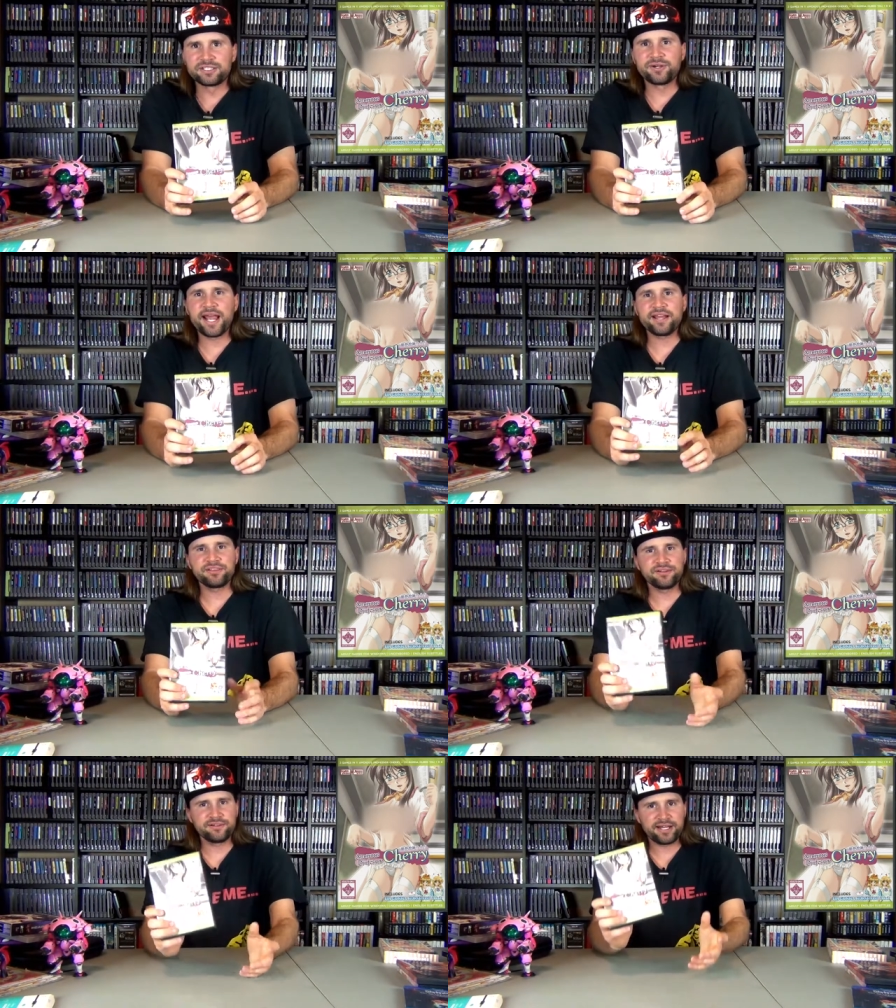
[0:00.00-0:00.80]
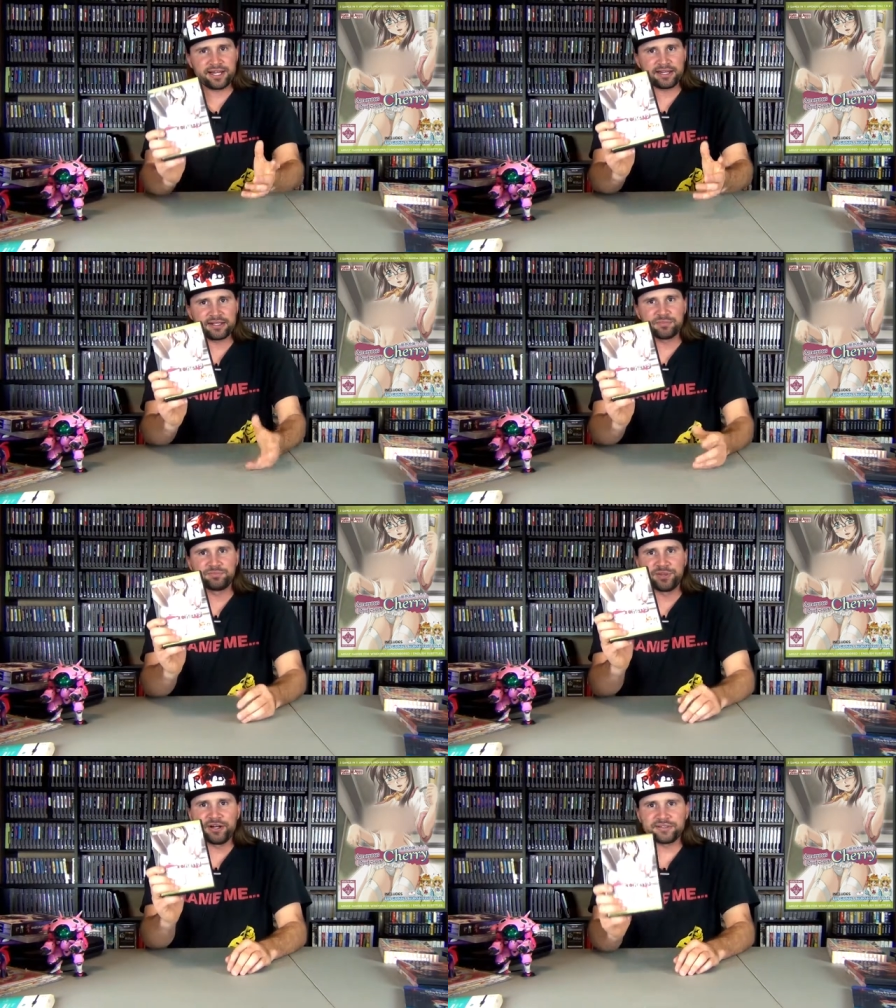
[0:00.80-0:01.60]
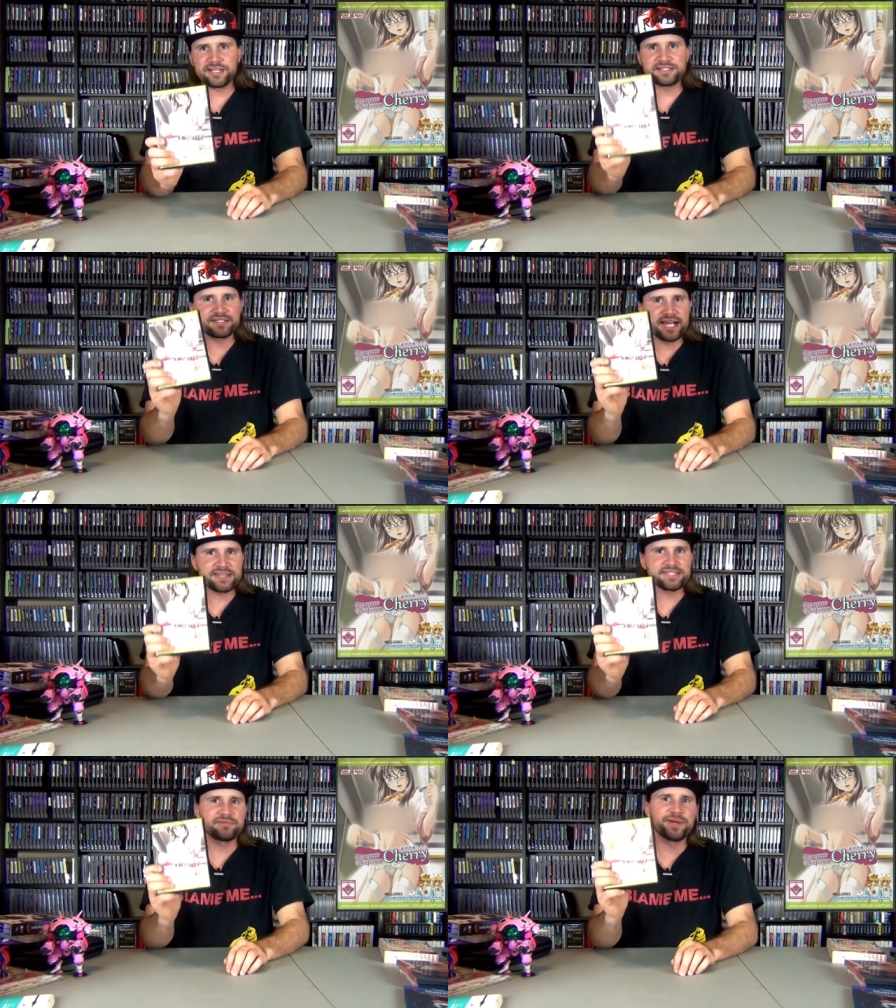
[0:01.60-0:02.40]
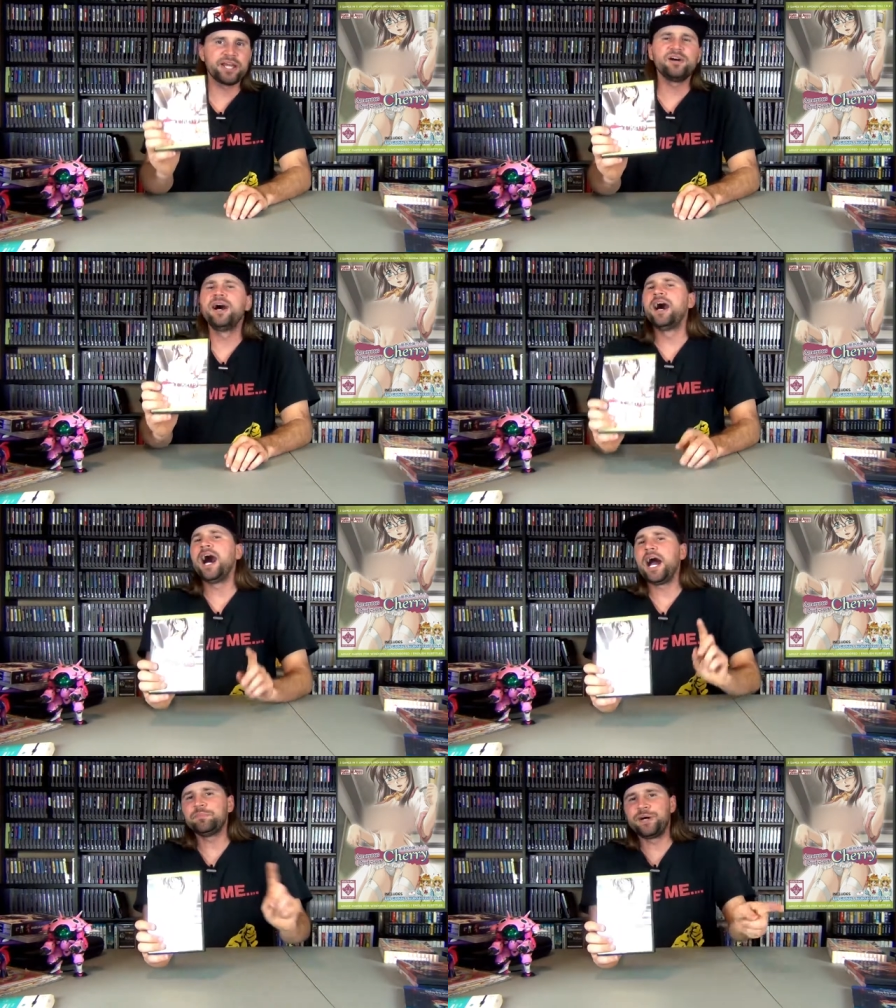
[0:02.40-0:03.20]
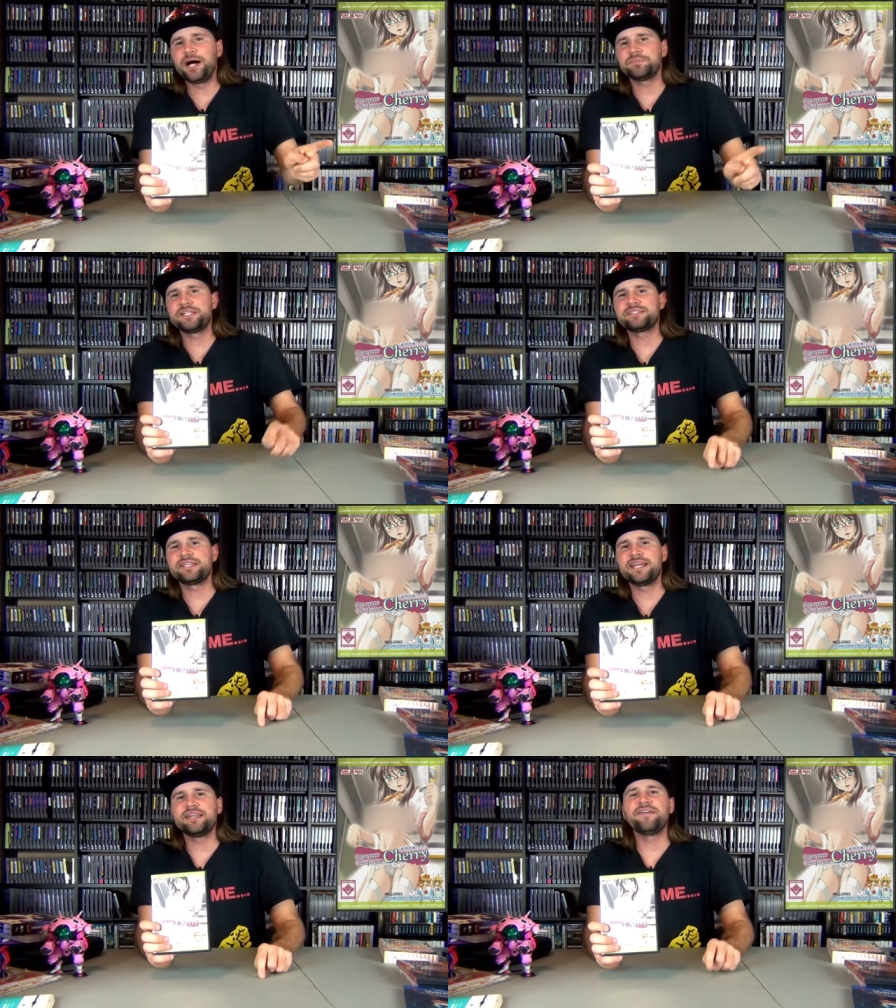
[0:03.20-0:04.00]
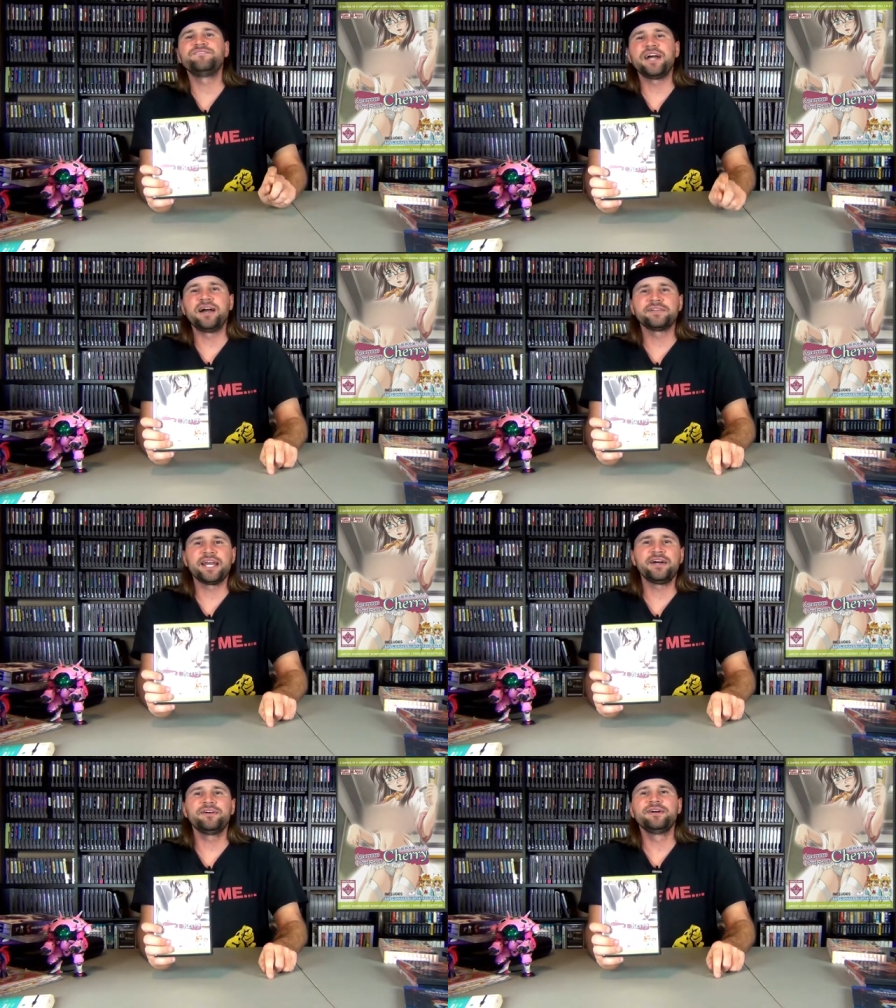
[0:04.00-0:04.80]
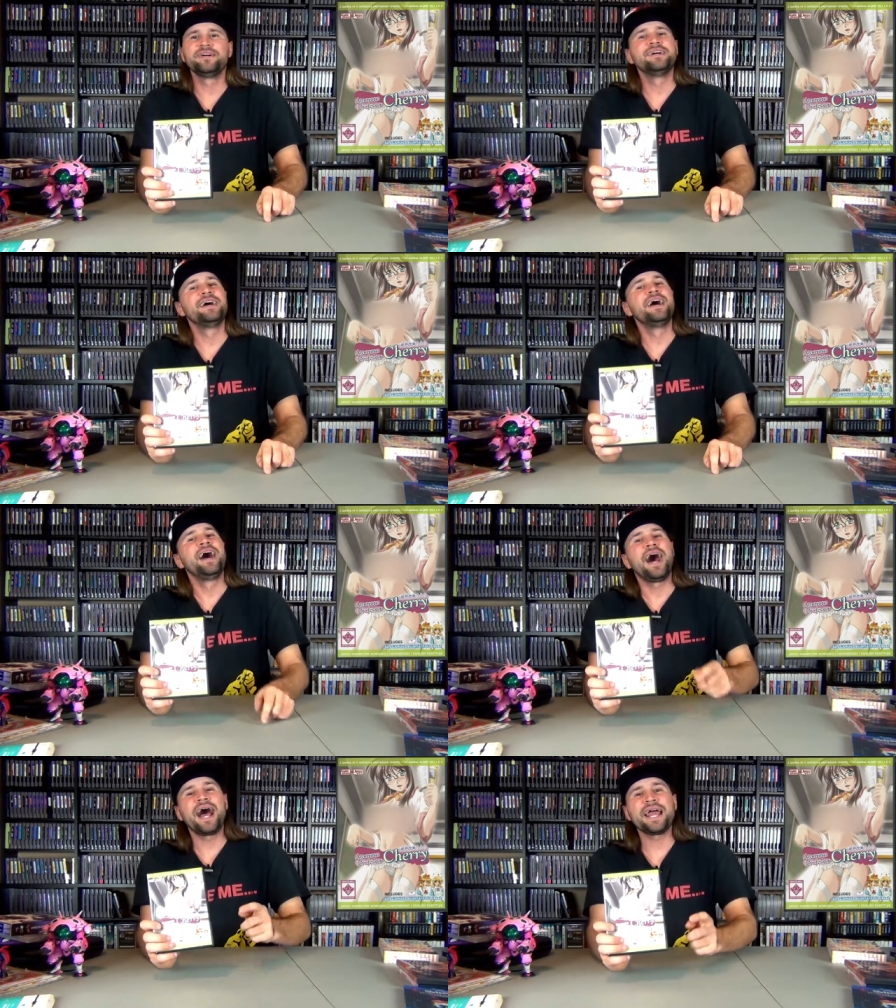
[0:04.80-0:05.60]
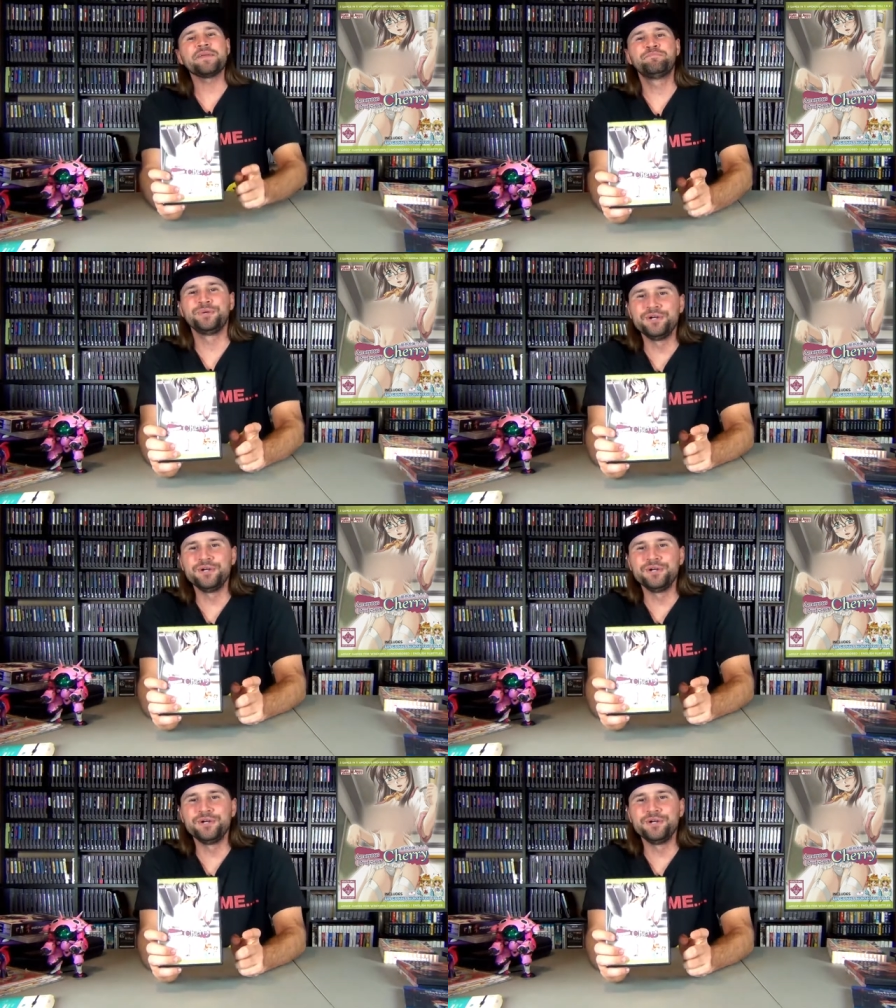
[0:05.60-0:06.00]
So after I bought this and got this in the mail, I popped this in and found out I